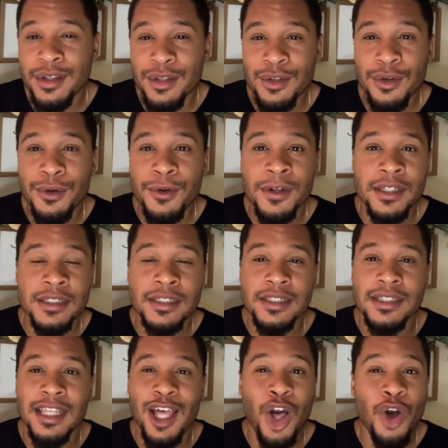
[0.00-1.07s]
the Lord and
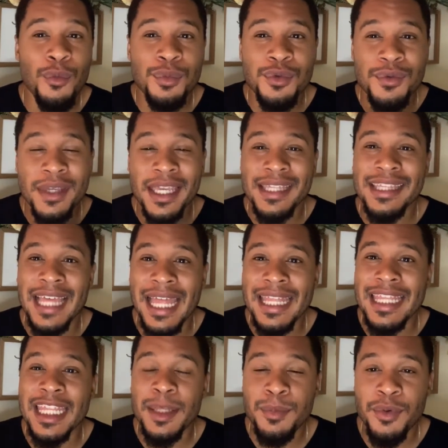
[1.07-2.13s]
just help you get that
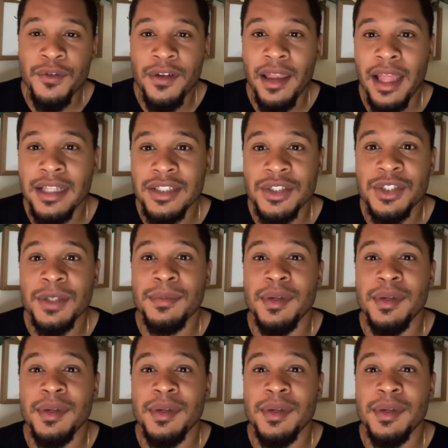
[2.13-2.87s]
deeper relationship,